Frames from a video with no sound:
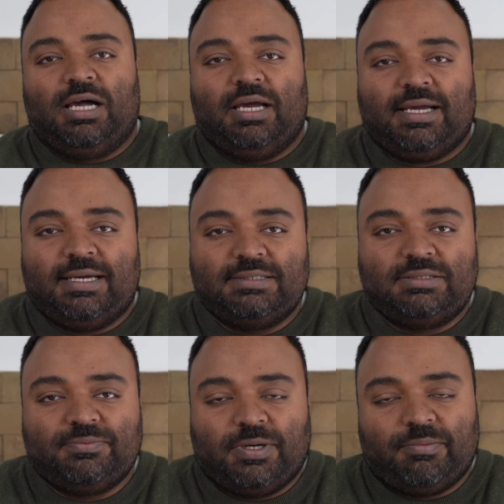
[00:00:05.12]
Hi
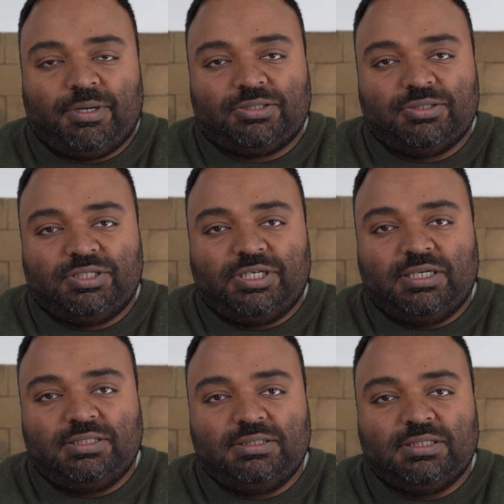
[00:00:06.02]
guys, welcome back to the
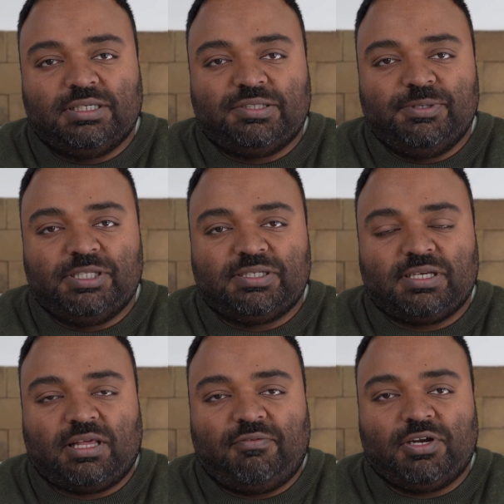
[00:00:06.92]
channel. It's me, the
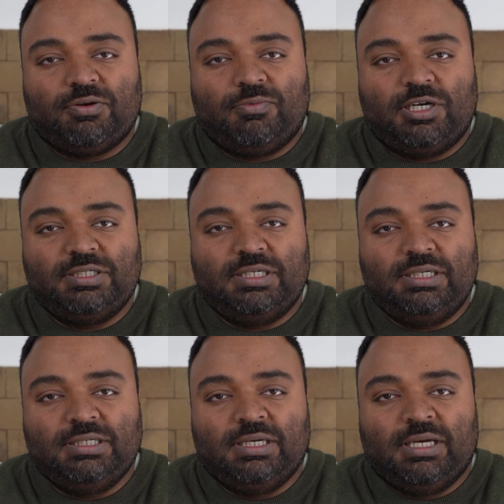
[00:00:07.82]
South African Wanderer,